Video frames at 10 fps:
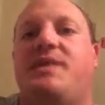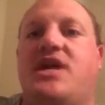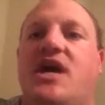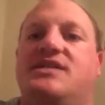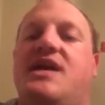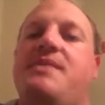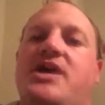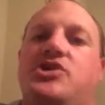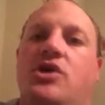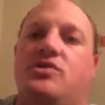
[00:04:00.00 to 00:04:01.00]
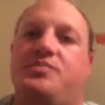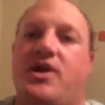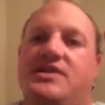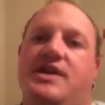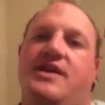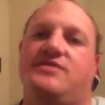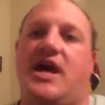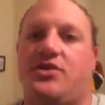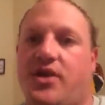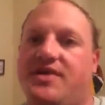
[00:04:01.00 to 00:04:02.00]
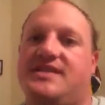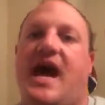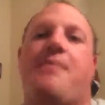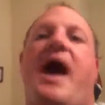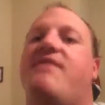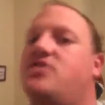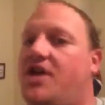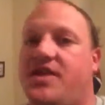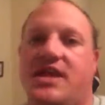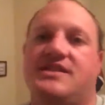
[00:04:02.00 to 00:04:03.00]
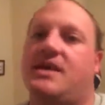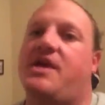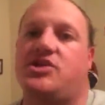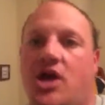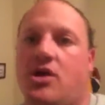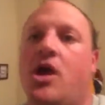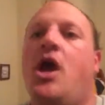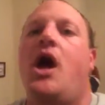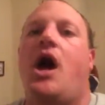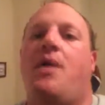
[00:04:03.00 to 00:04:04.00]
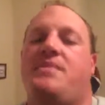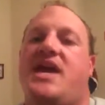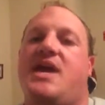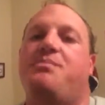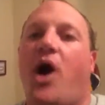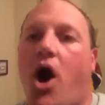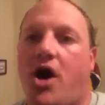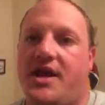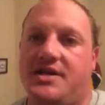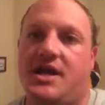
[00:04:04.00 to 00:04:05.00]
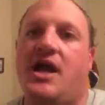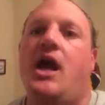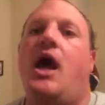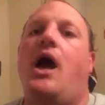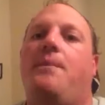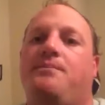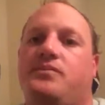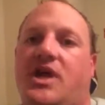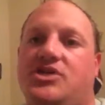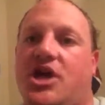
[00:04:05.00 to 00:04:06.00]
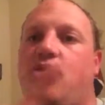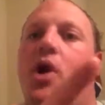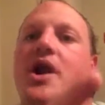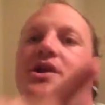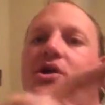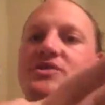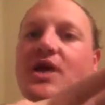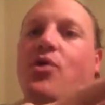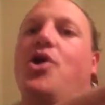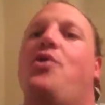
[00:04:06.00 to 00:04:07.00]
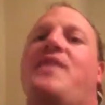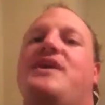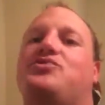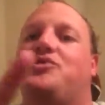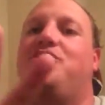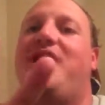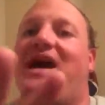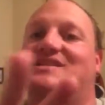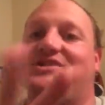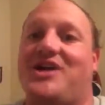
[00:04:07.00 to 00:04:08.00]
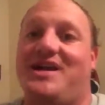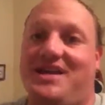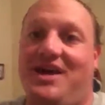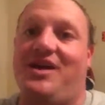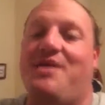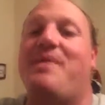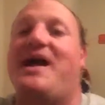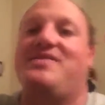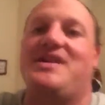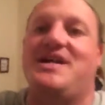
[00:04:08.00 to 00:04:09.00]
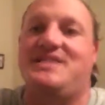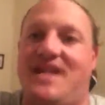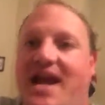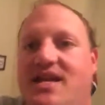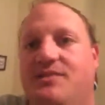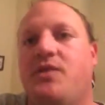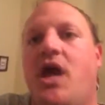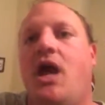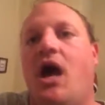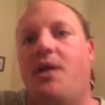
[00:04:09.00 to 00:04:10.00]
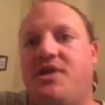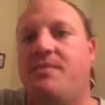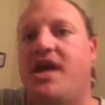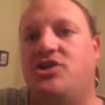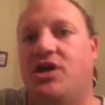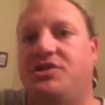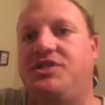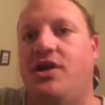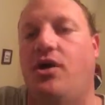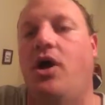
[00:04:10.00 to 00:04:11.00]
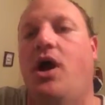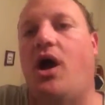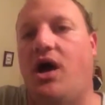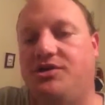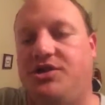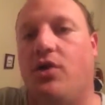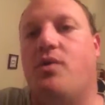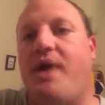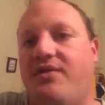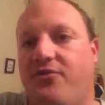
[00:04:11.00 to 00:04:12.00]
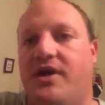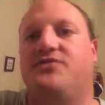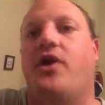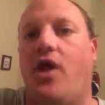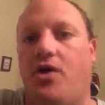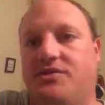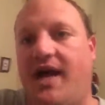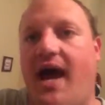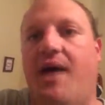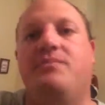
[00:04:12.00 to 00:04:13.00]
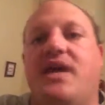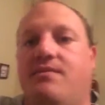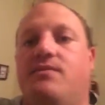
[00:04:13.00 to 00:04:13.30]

is because Kim Dae-jung was president of South Korea at the time. I have nothing against Kim Dae-jung. He pardoned Chun Doo-hwan and No Tae-woo, and these were two guys that tried to kill him back in the 1980s. Kim Dae-jung still remained friends for a long time,